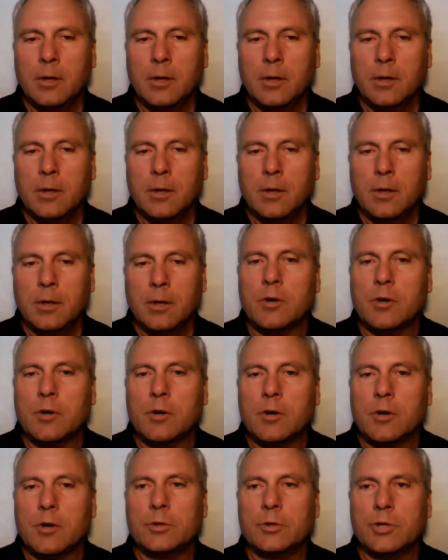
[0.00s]
Registrar
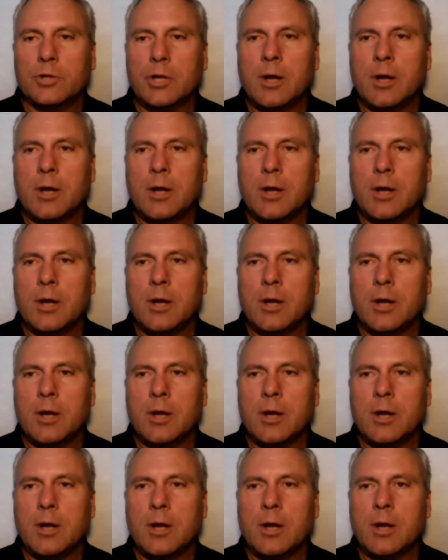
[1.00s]
Workshop
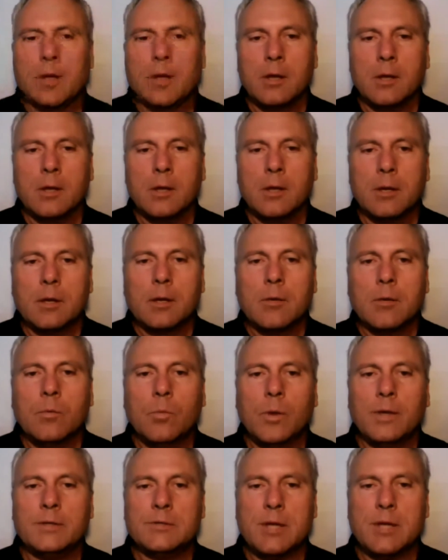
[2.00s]
for
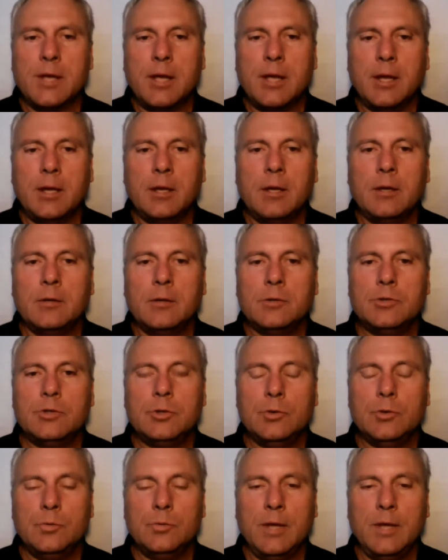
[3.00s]
Wednesday,
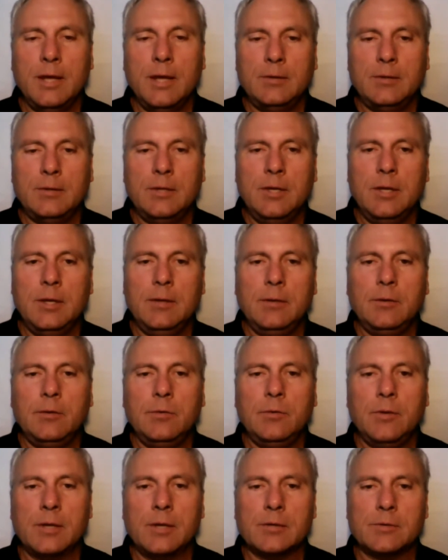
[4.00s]
June the 18th,
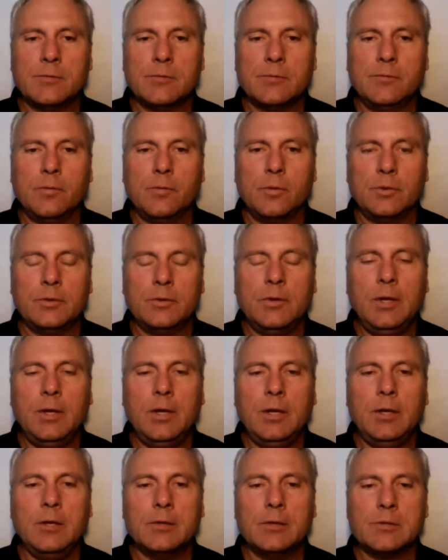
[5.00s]

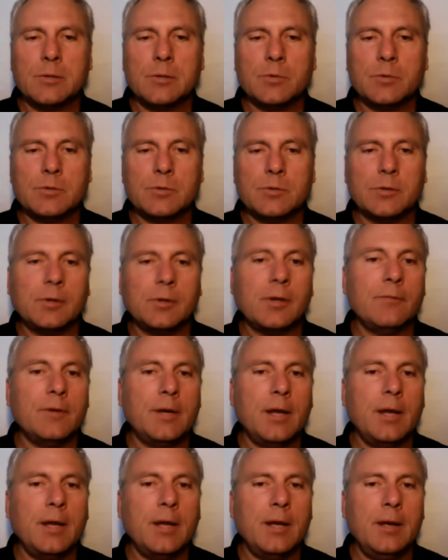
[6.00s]
2014. It's almost 11
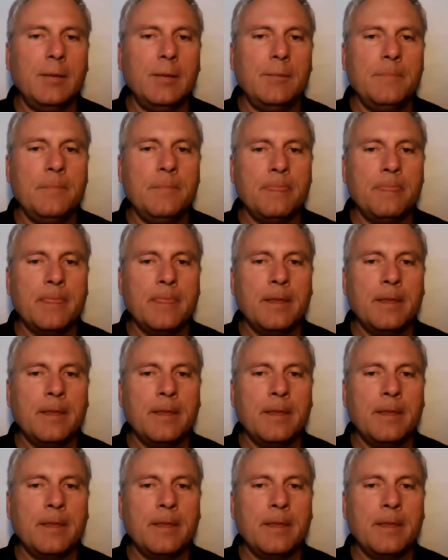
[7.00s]
a.m.